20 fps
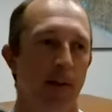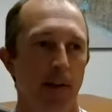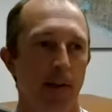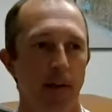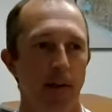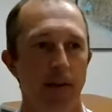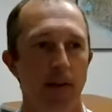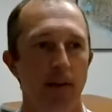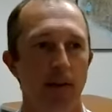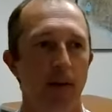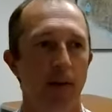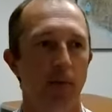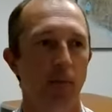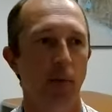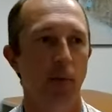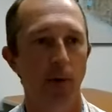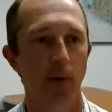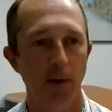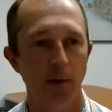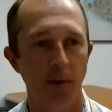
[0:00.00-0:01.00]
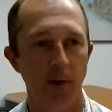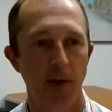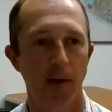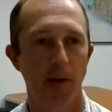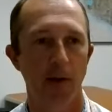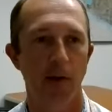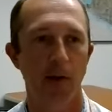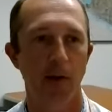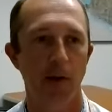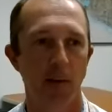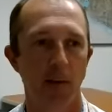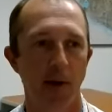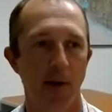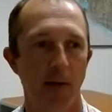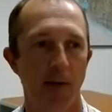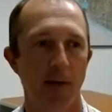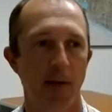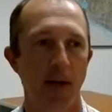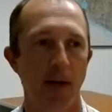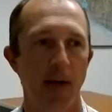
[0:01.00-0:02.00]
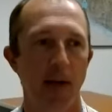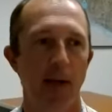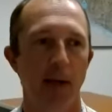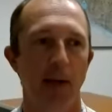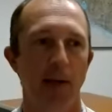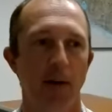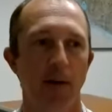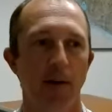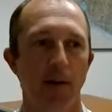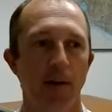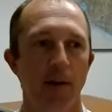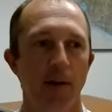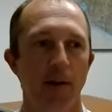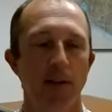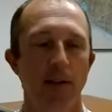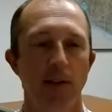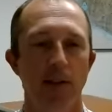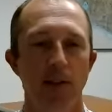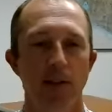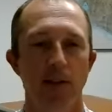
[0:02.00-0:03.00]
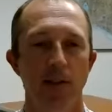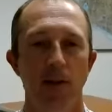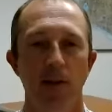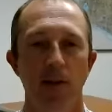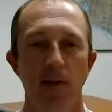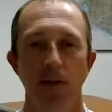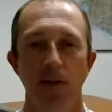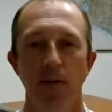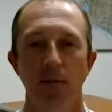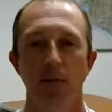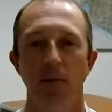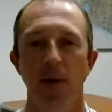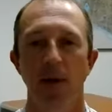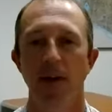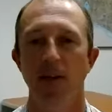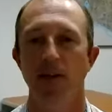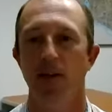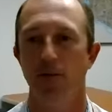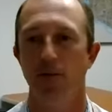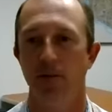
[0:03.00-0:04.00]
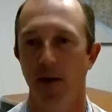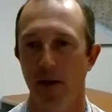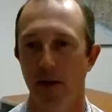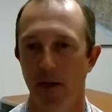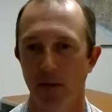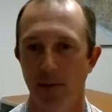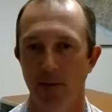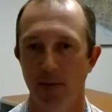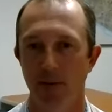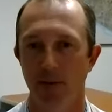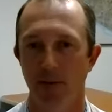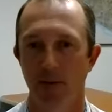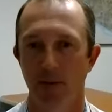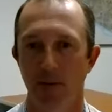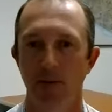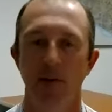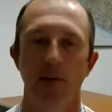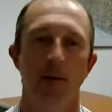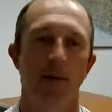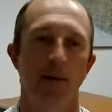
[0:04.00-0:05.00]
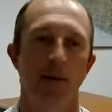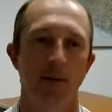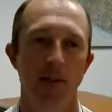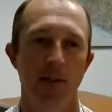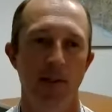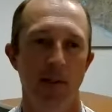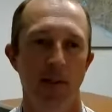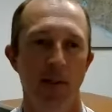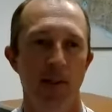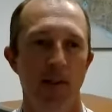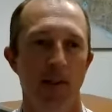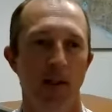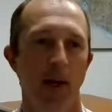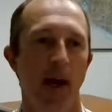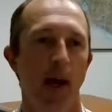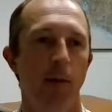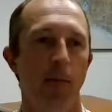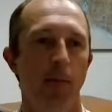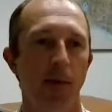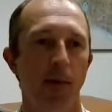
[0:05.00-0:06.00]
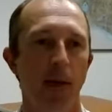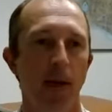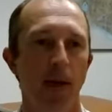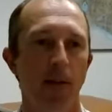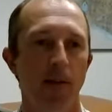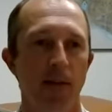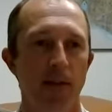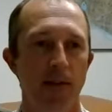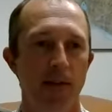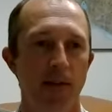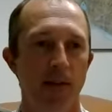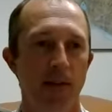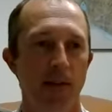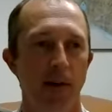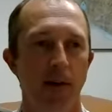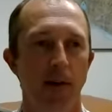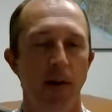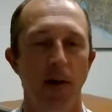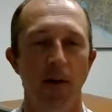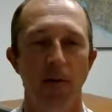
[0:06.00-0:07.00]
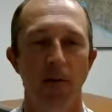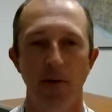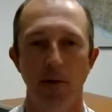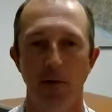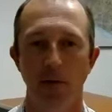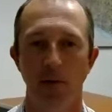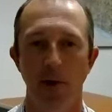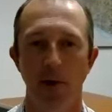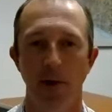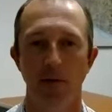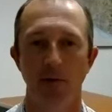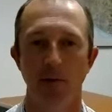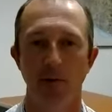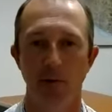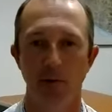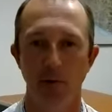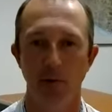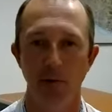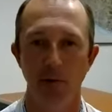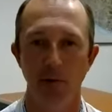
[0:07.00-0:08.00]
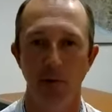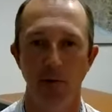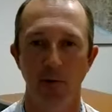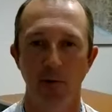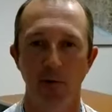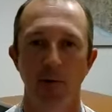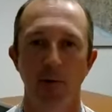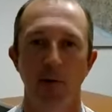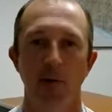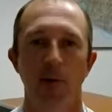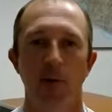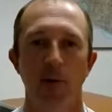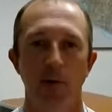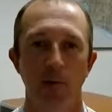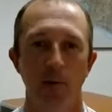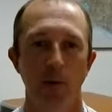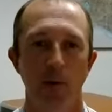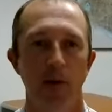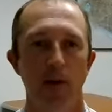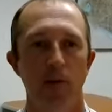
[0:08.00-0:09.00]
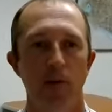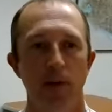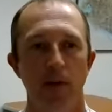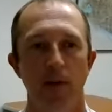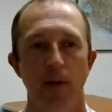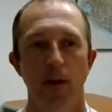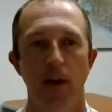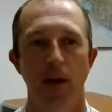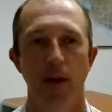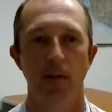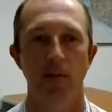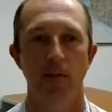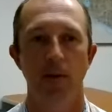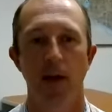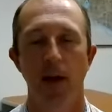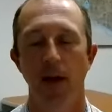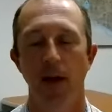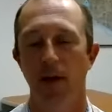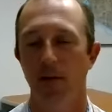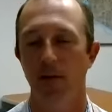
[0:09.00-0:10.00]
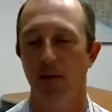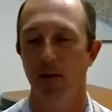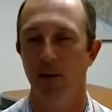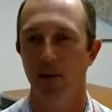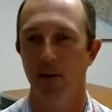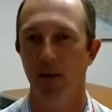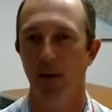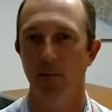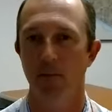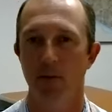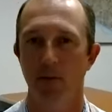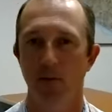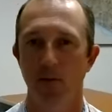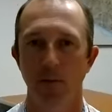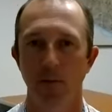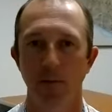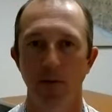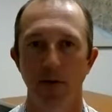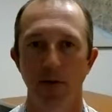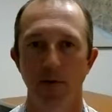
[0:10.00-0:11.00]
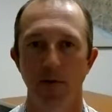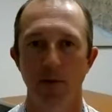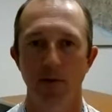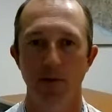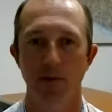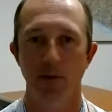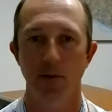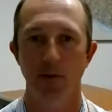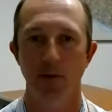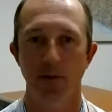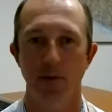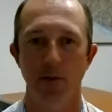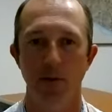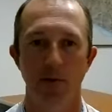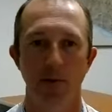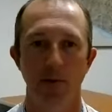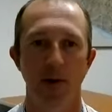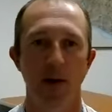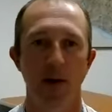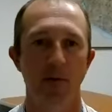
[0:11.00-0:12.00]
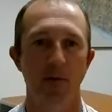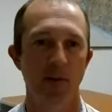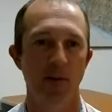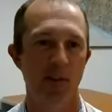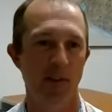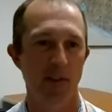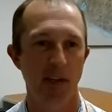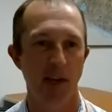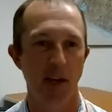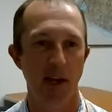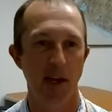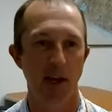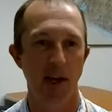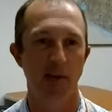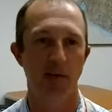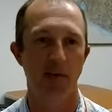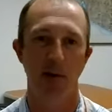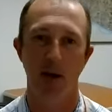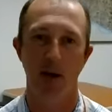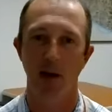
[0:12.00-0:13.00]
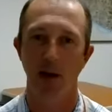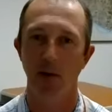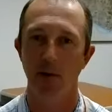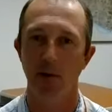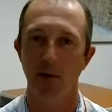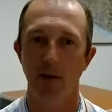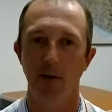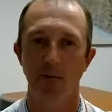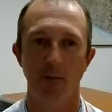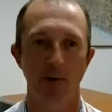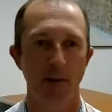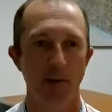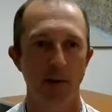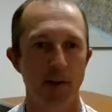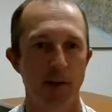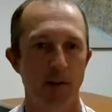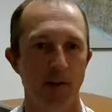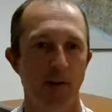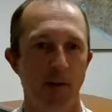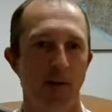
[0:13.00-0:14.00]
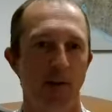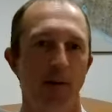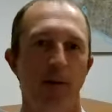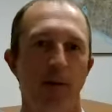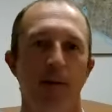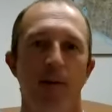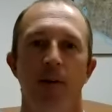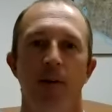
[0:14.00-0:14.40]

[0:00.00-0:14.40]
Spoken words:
An important thing to note about the data here, this is all best available. This does not mean this is on the ground truth. We use a lot of data that comes from different sources around the state, county, region.